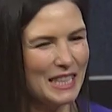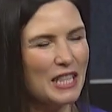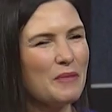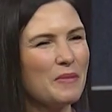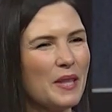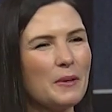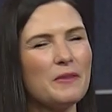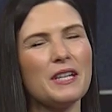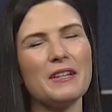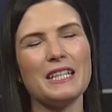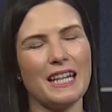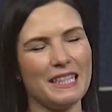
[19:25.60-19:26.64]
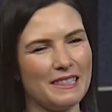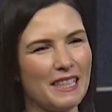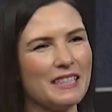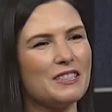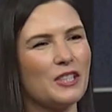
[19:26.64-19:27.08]
But they were very nice.
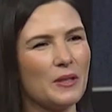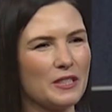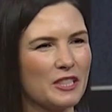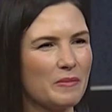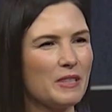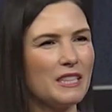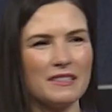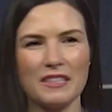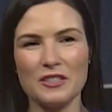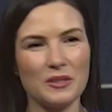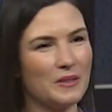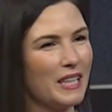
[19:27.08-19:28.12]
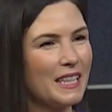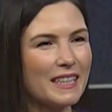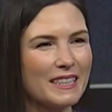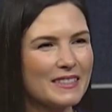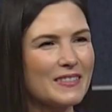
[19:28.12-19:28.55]
They showed it to me and said, do you
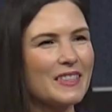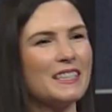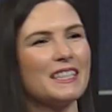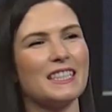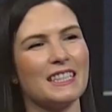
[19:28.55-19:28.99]
like this one?